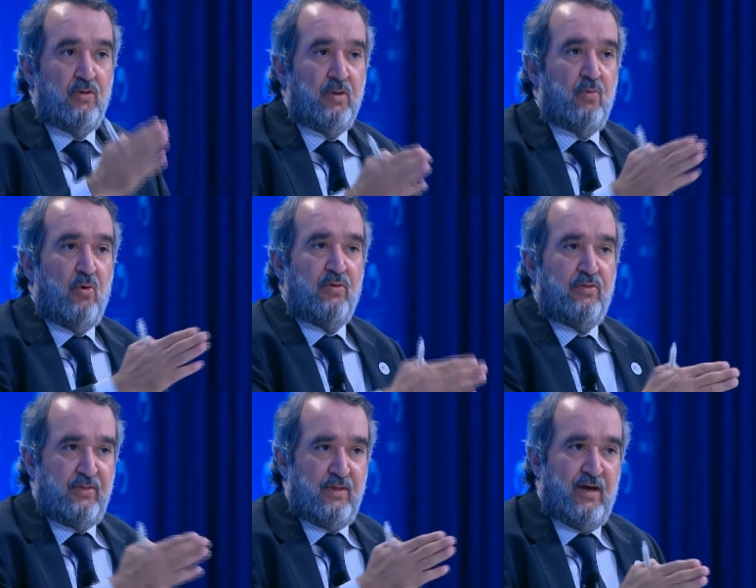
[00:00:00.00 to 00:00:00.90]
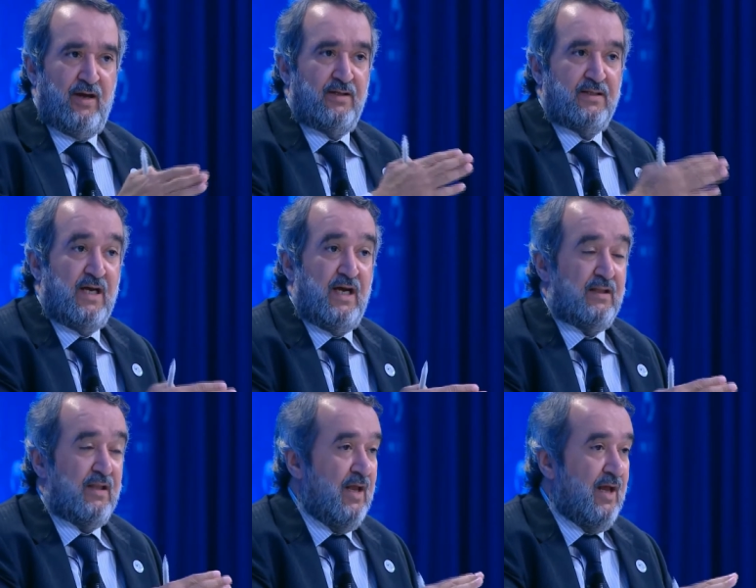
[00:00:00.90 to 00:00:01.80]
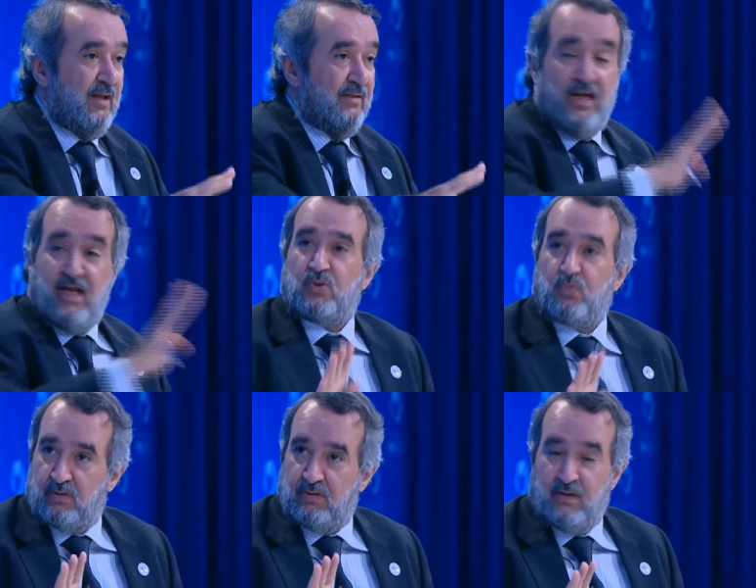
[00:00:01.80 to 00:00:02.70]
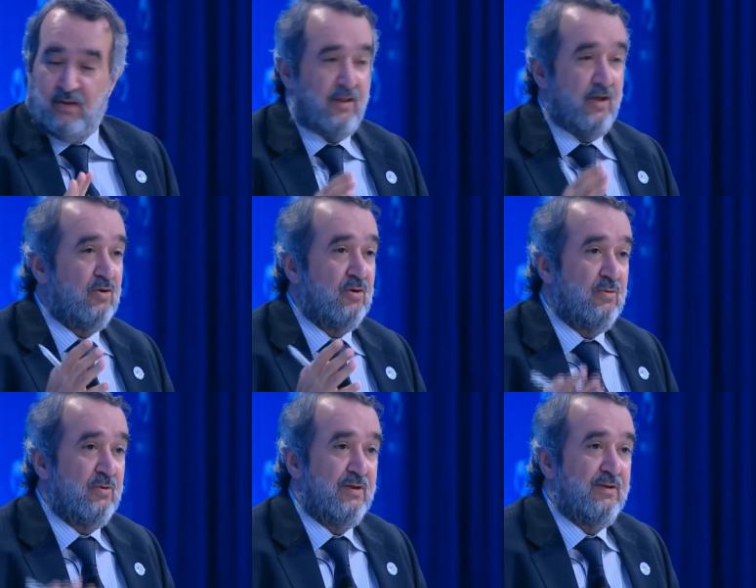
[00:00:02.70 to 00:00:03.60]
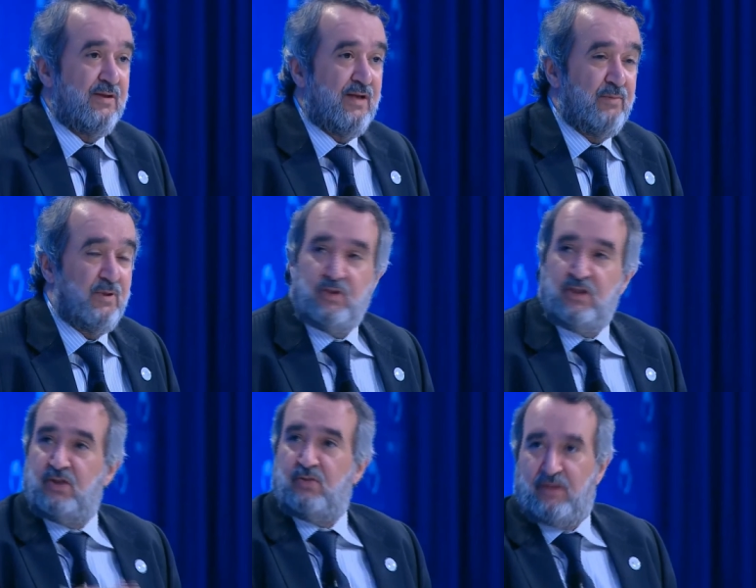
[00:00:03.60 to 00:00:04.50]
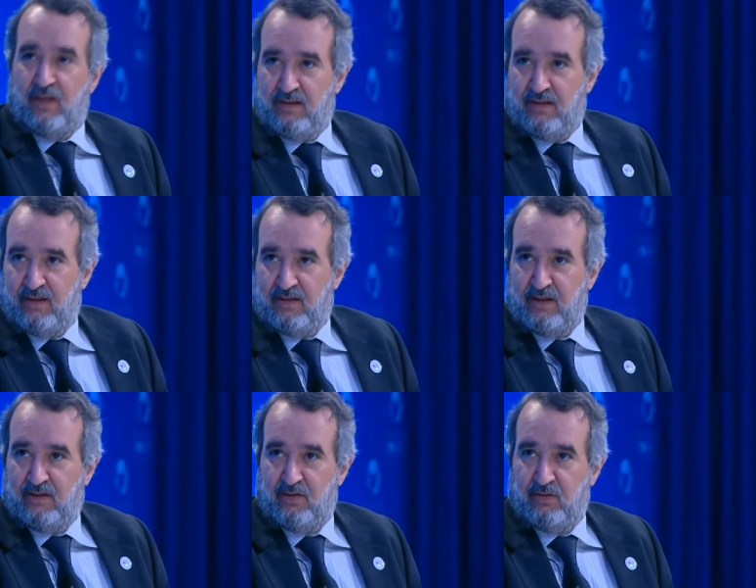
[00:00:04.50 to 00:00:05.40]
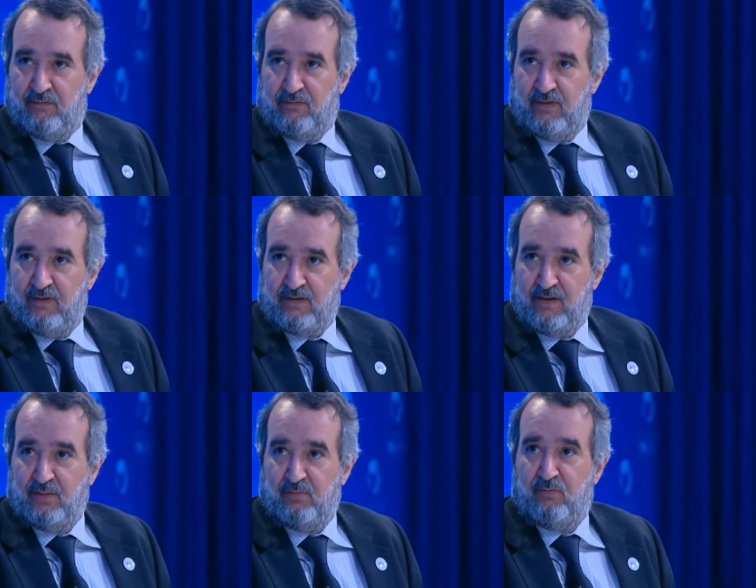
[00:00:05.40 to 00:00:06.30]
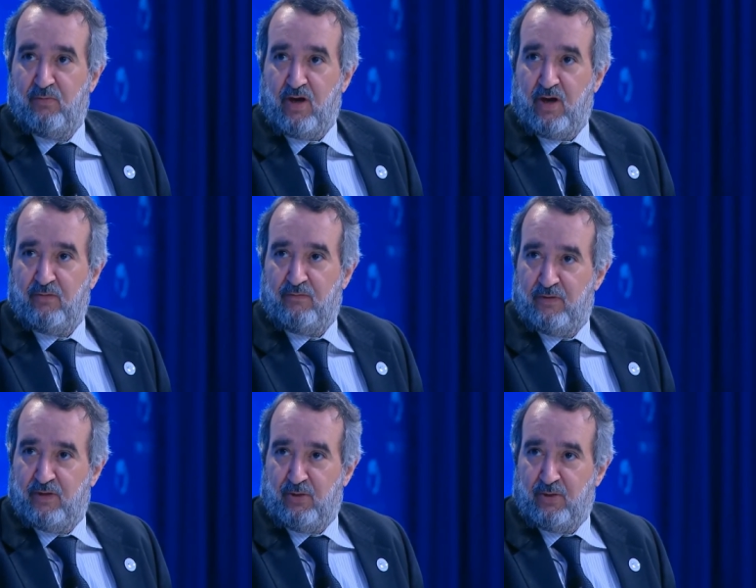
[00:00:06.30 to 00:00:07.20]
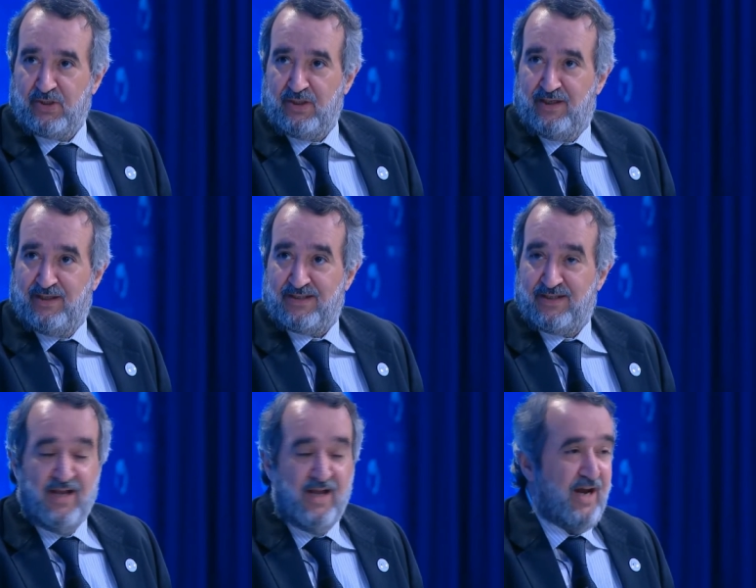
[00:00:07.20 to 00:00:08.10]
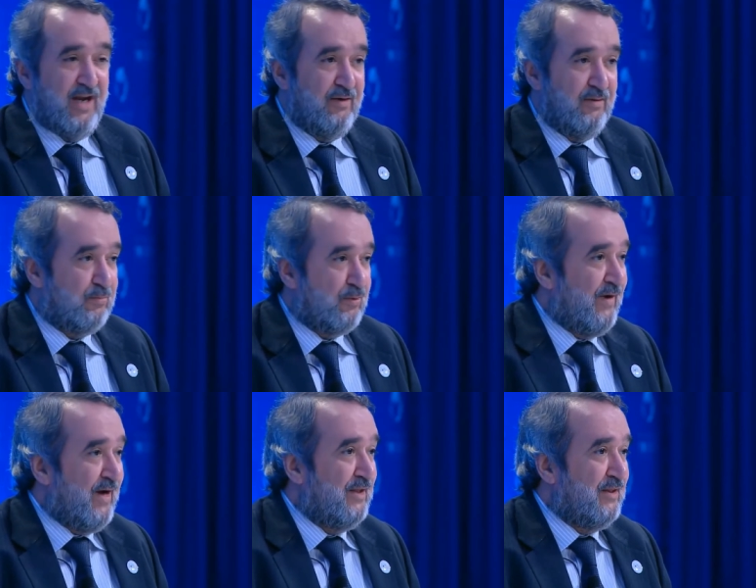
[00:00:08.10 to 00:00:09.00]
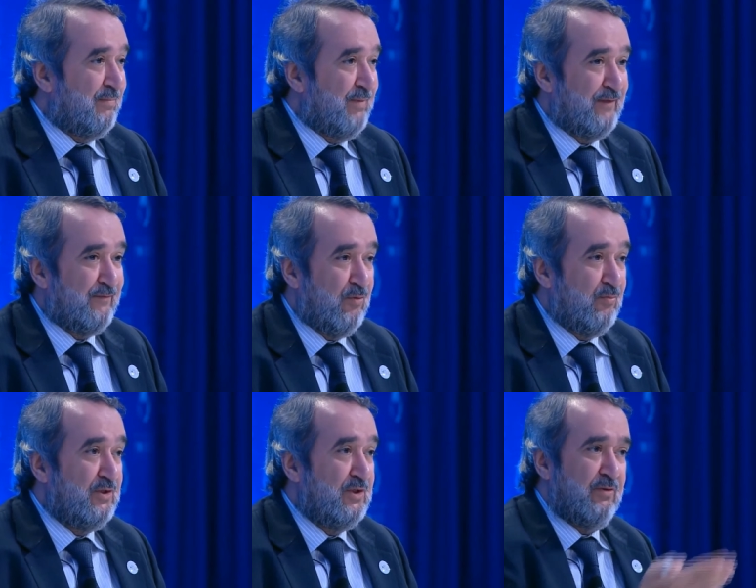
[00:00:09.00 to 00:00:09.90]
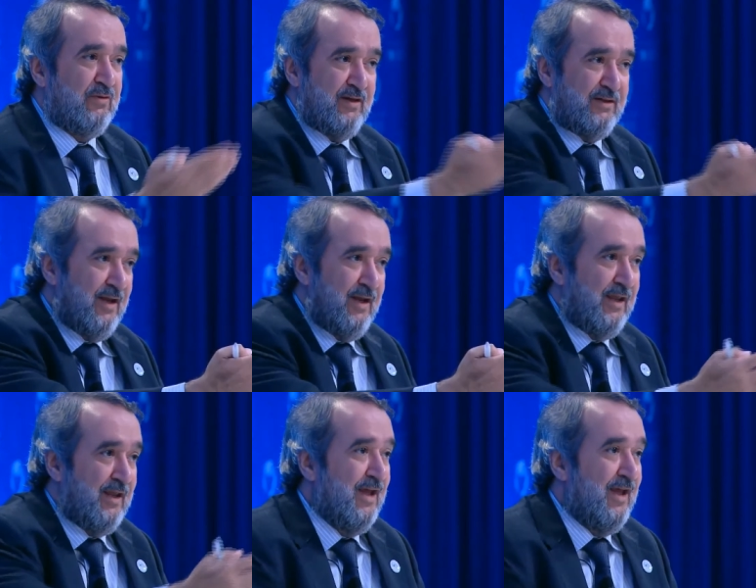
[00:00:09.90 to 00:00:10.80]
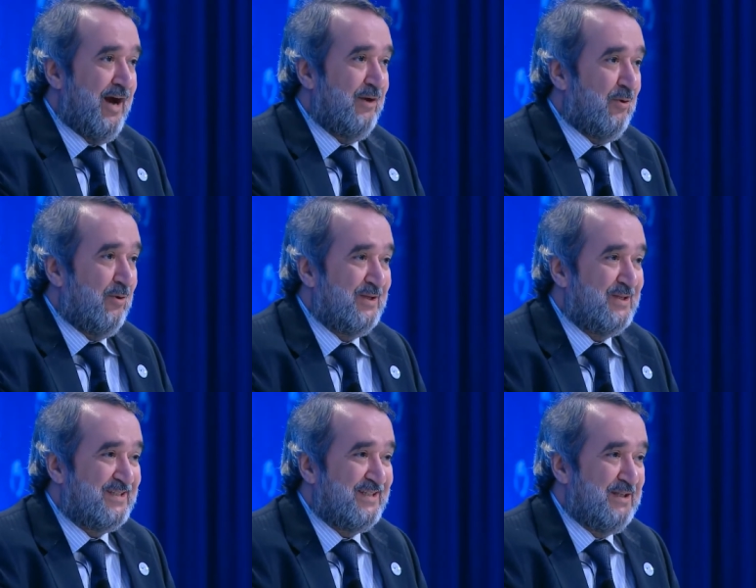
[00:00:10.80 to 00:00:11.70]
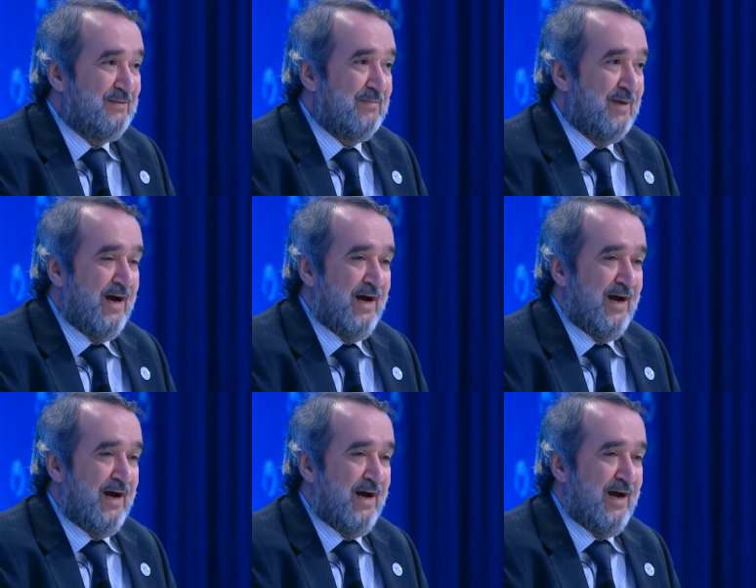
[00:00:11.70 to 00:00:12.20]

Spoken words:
the both sides. The last word, thank you. We need to thank the great country of Kingdom of Morocco for their hosting us and providing the platform. We need to thank Terry and all his team,